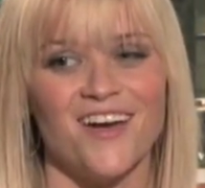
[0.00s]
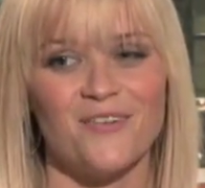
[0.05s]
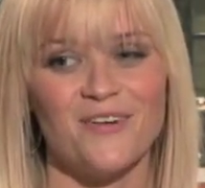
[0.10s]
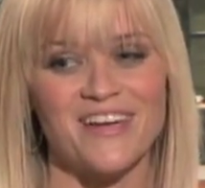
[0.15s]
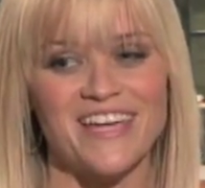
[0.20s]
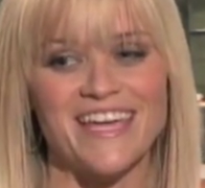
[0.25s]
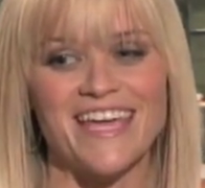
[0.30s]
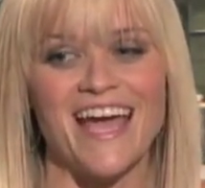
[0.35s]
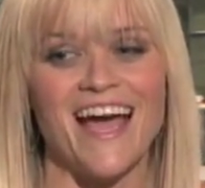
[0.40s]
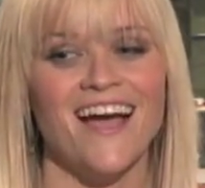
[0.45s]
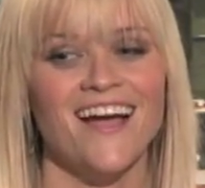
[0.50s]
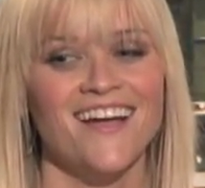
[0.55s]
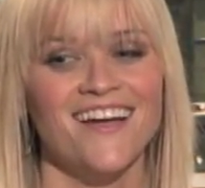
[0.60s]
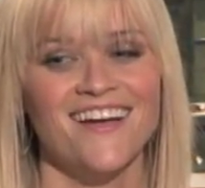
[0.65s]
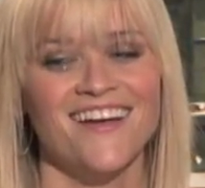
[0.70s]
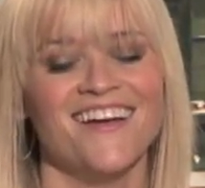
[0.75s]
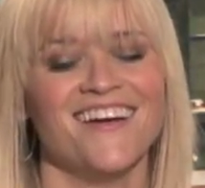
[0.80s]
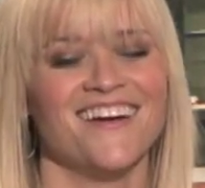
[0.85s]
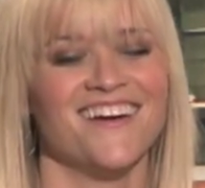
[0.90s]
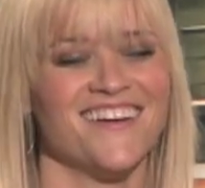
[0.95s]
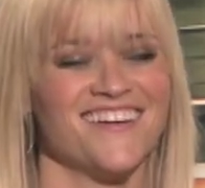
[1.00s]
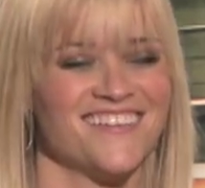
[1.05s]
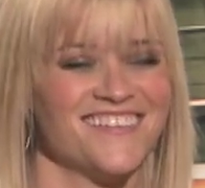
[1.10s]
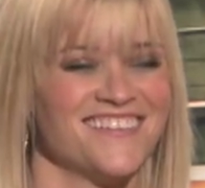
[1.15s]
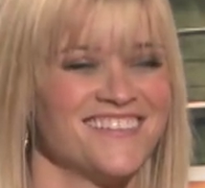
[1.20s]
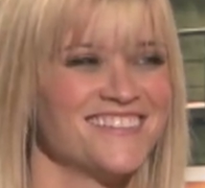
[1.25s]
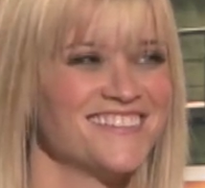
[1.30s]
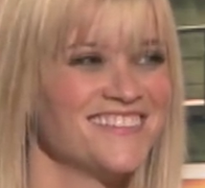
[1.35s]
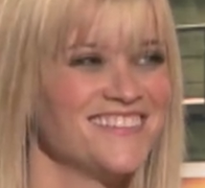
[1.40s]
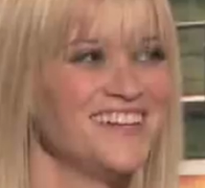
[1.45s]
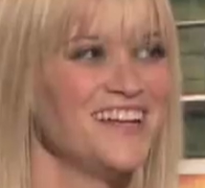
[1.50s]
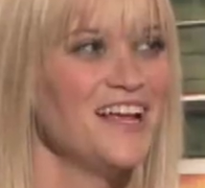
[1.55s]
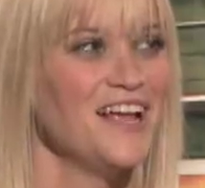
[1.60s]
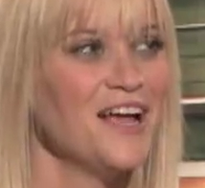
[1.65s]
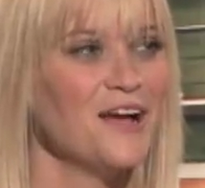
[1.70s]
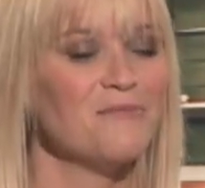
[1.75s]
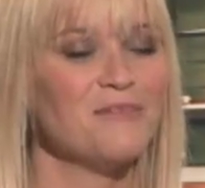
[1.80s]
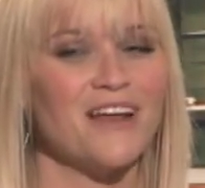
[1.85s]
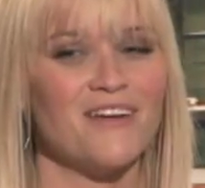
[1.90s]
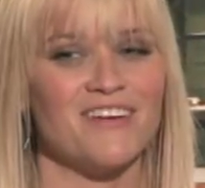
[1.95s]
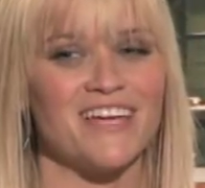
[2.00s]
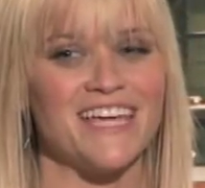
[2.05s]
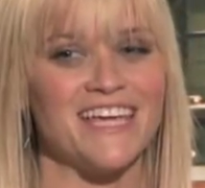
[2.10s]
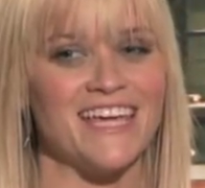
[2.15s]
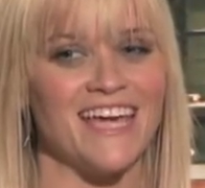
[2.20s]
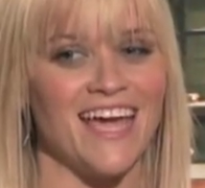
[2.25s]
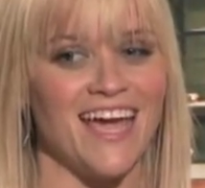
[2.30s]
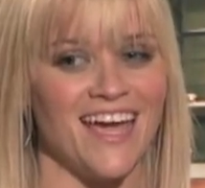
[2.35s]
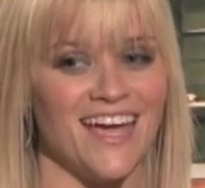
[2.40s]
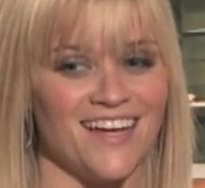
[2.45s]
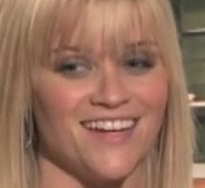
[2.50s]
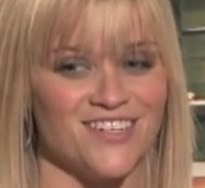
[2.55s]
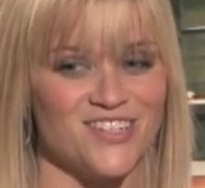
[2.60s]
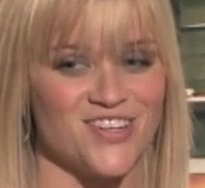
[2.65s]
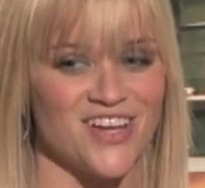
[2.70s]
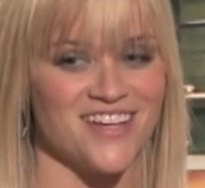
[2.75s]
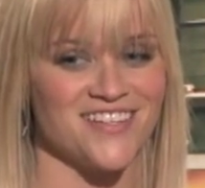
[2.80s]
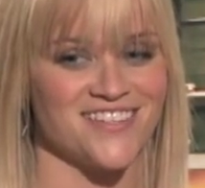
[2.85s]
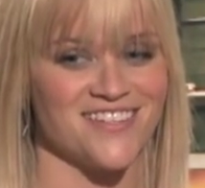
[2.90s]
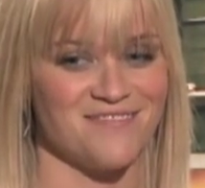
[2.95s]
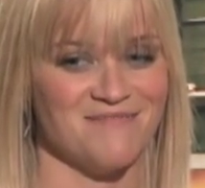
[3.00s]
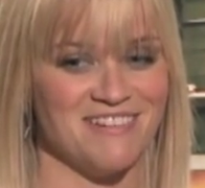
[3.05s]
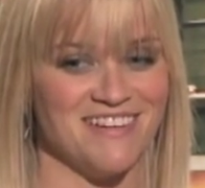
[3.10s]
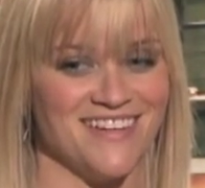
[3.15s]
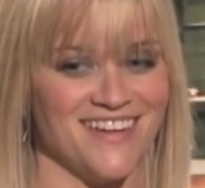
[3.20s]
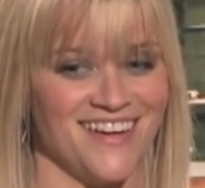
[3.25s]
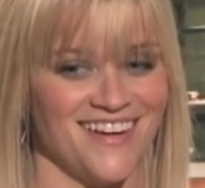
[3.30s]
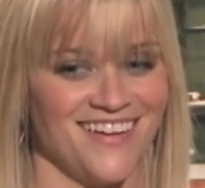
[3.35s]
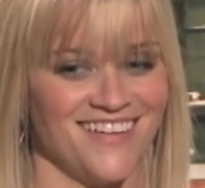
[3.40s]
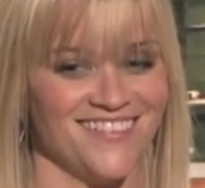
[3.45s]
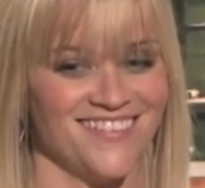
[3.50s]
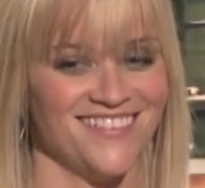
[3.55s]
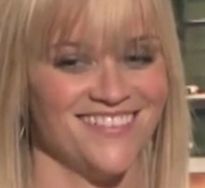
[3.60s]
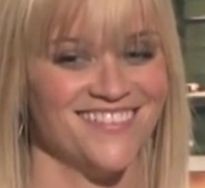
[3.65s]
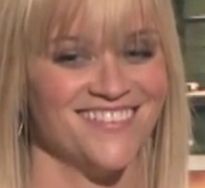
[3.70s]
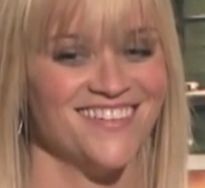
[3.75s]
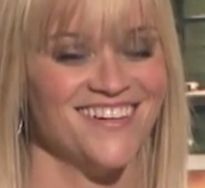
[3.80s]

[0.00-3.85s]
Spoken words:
I'm gonna have a gang chasing me down.